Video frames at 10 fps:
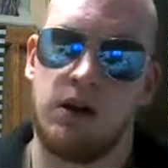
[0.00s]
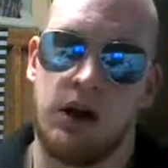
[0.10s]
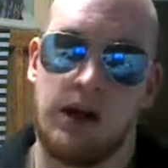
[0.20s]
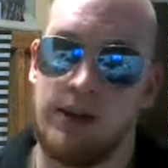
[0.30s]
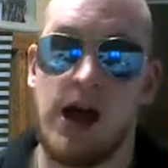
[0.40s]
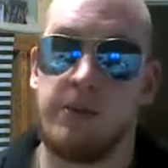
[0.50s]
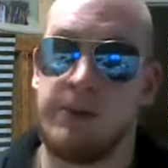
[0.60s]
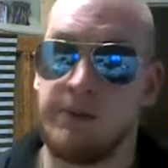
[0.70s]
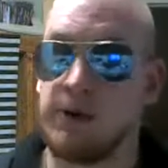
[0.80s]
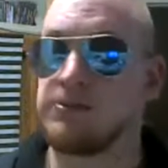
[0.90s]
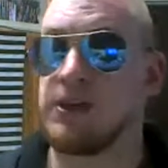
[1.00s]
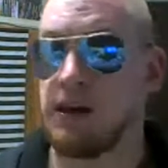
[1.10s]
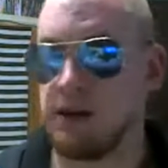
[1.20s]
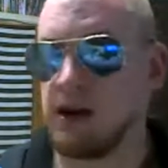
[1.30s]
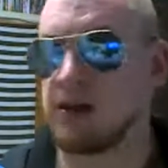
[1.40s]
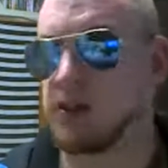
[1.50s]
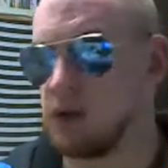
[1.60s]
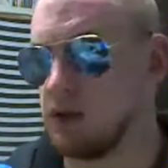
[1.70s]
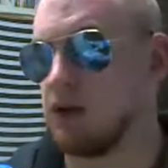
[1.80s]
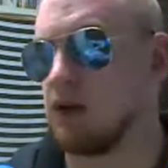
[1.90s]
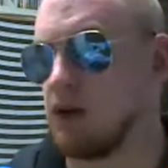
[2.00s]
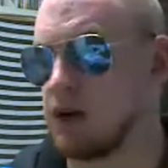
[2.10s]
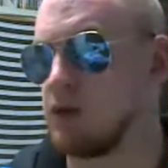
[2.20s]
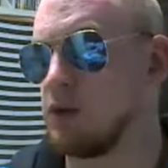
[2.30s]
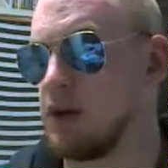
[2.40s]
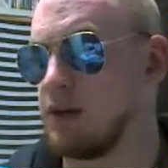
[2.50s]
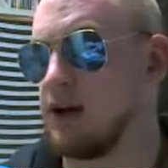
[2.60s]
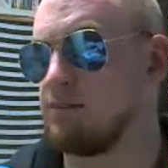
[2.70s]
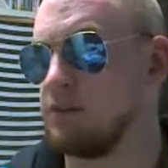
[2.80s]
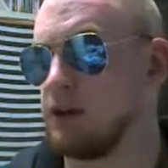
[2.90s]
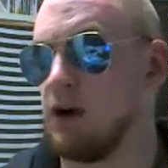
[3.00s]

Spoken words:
a lot of people are upset. And I totally get that.